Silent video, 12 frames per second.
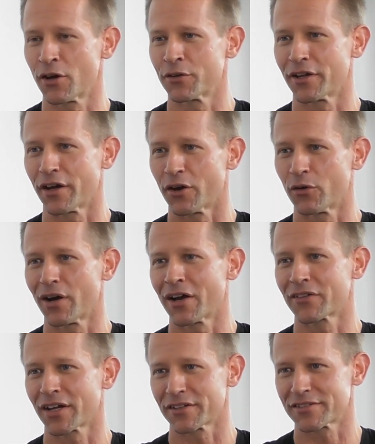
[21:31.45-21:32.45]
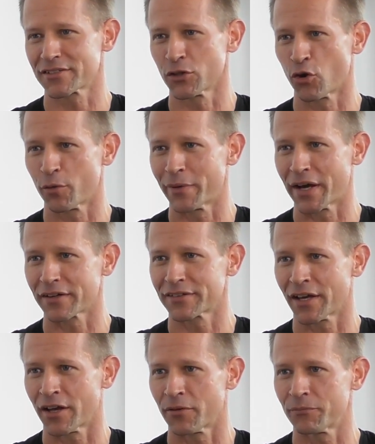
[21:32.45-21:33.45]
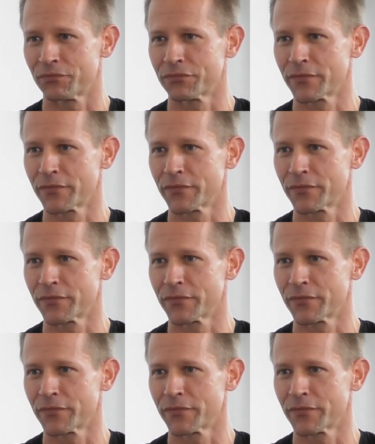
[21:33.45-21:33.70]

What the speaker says: oh no, I've got to slow it back down.